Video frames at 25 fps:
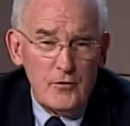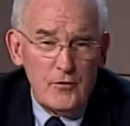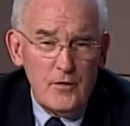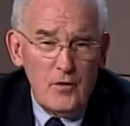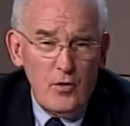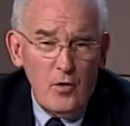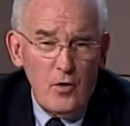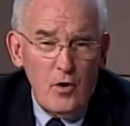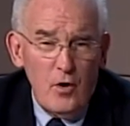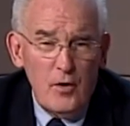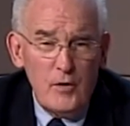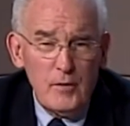
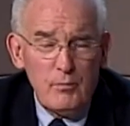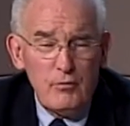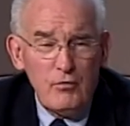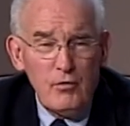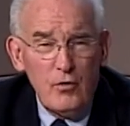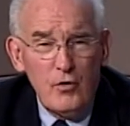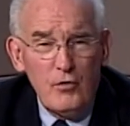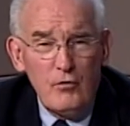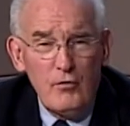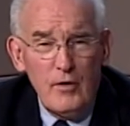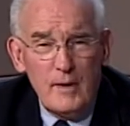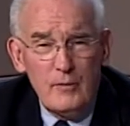all the
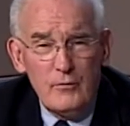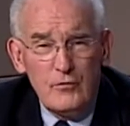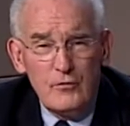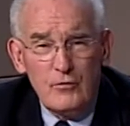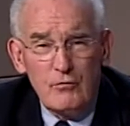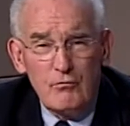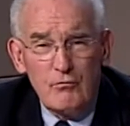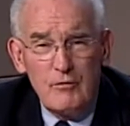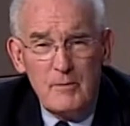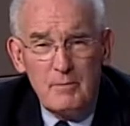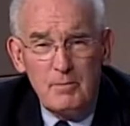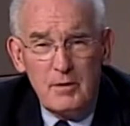programs are
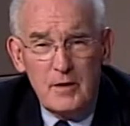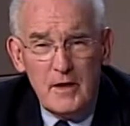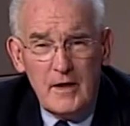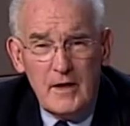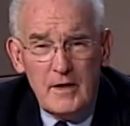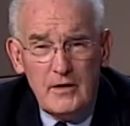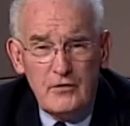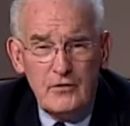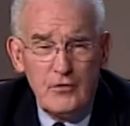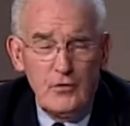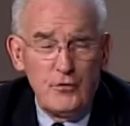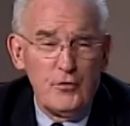
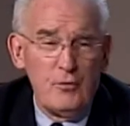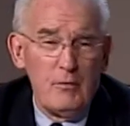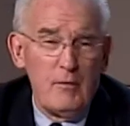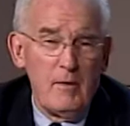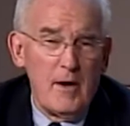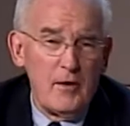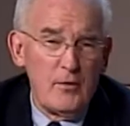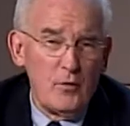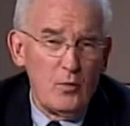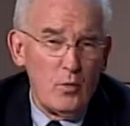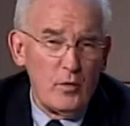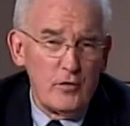replayed, so no
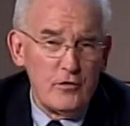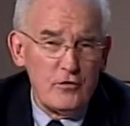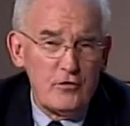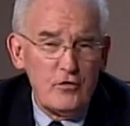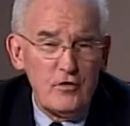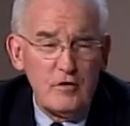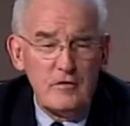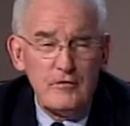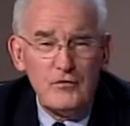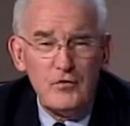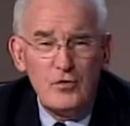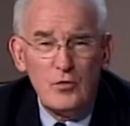matter what
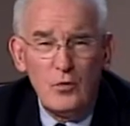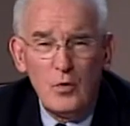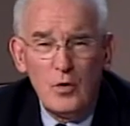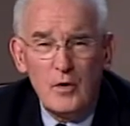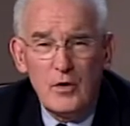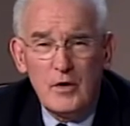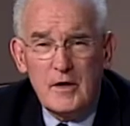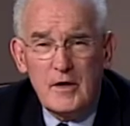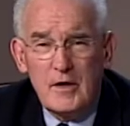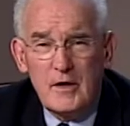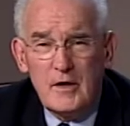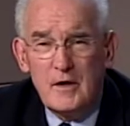shift you're
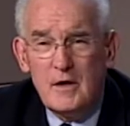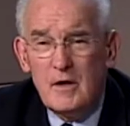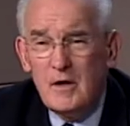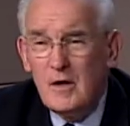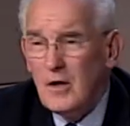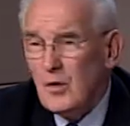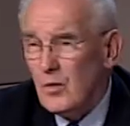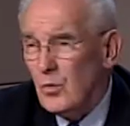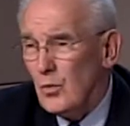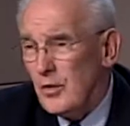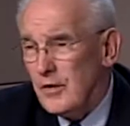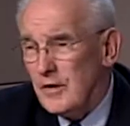working,
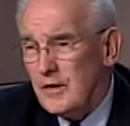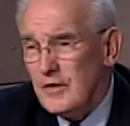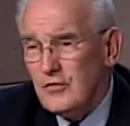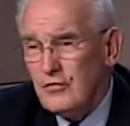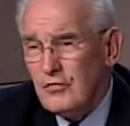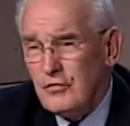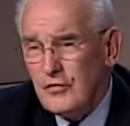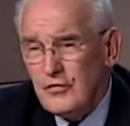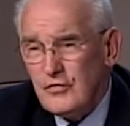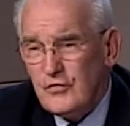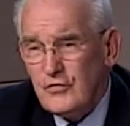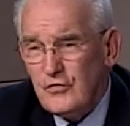what
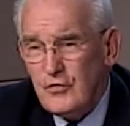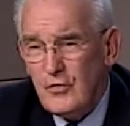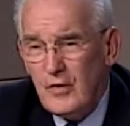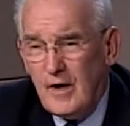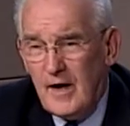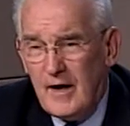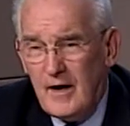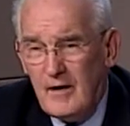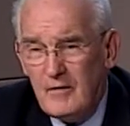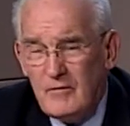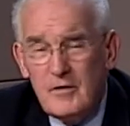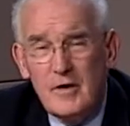interests you
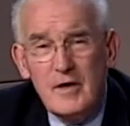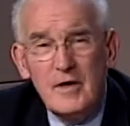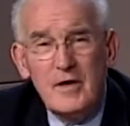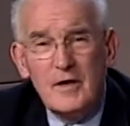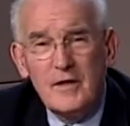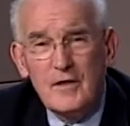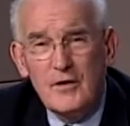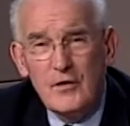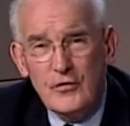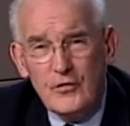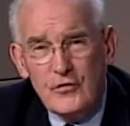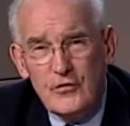have,
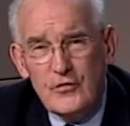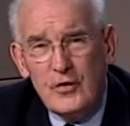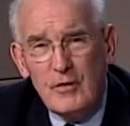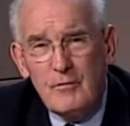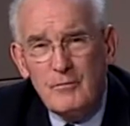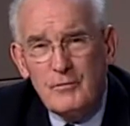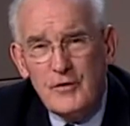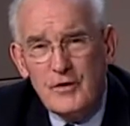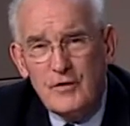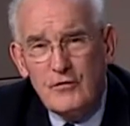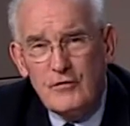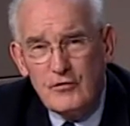there's
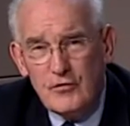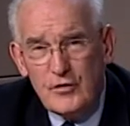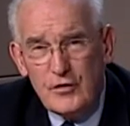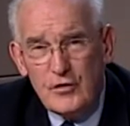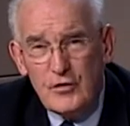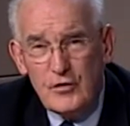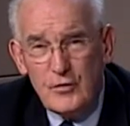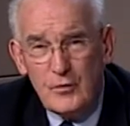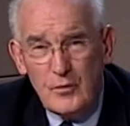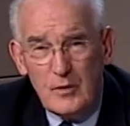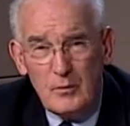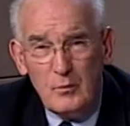something for
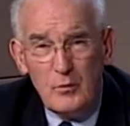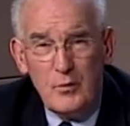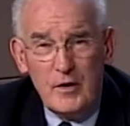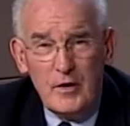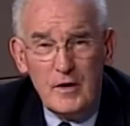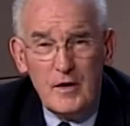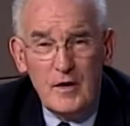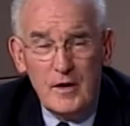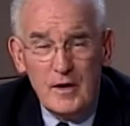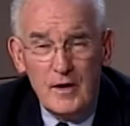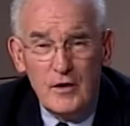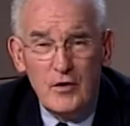you, and
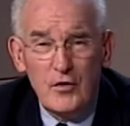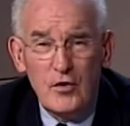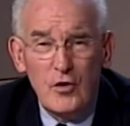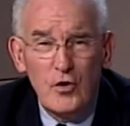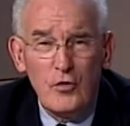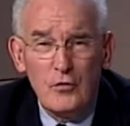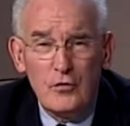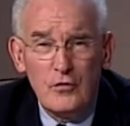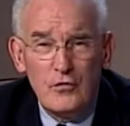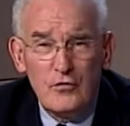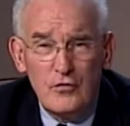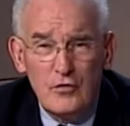we
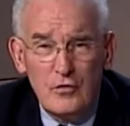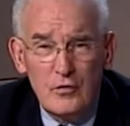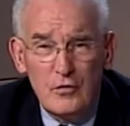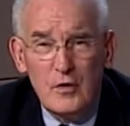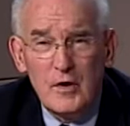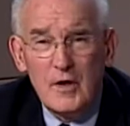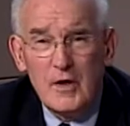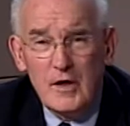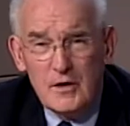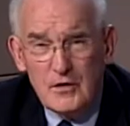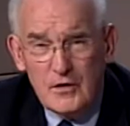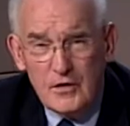encourage you
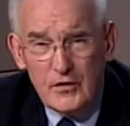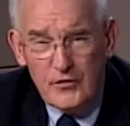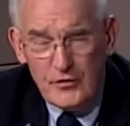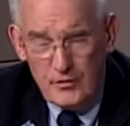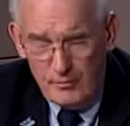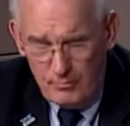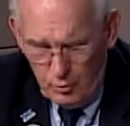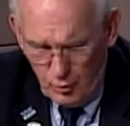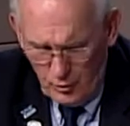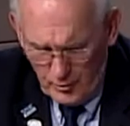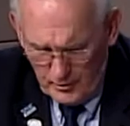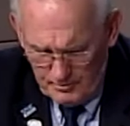to
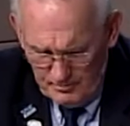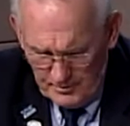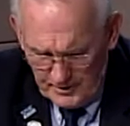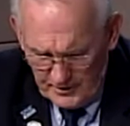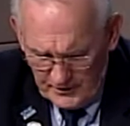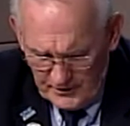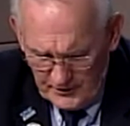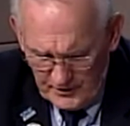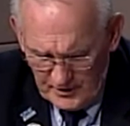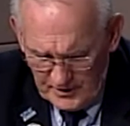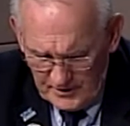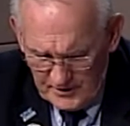support
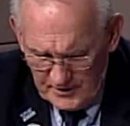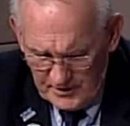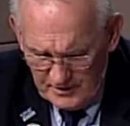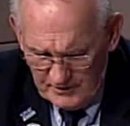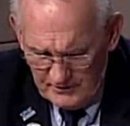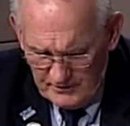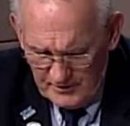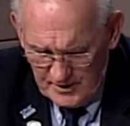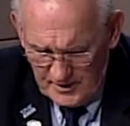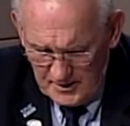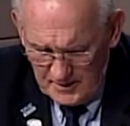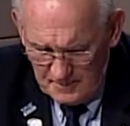
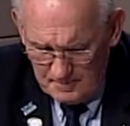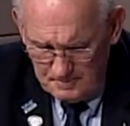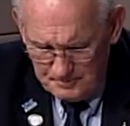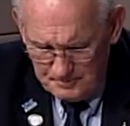BCTV.